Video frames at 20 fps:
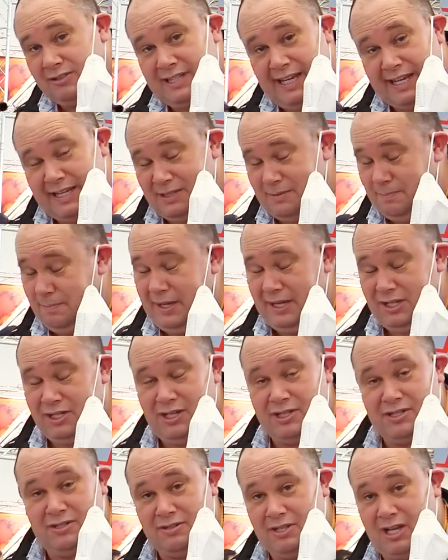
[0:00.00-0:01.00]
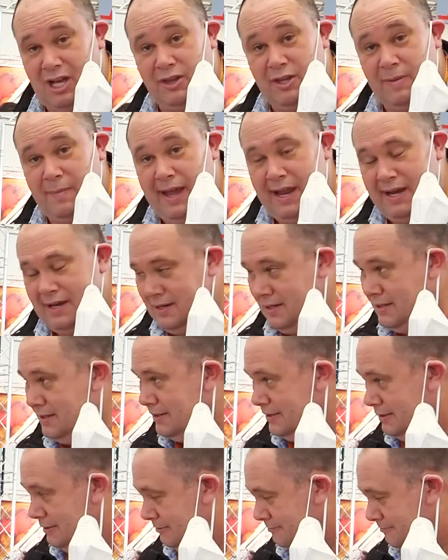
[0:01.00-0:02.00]
take some pictures and cut them in,
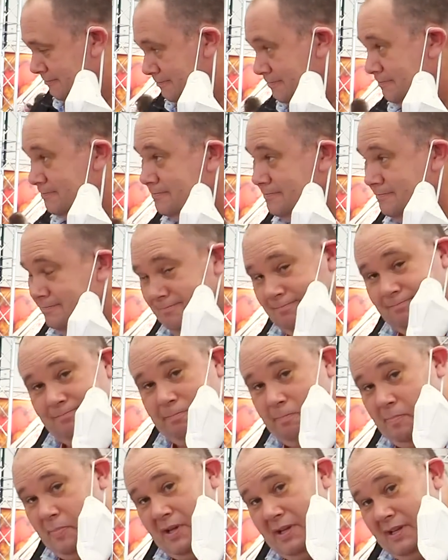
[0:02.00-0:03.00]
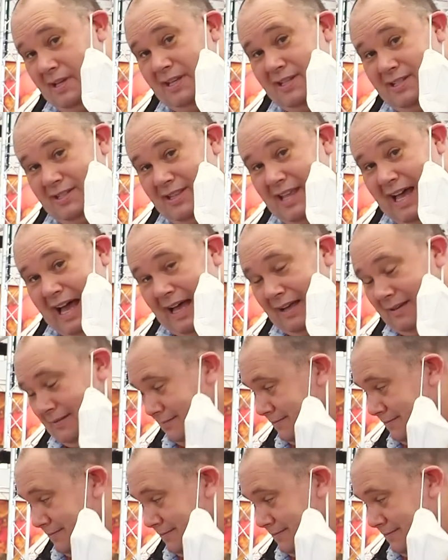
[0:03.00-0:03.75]
but it's that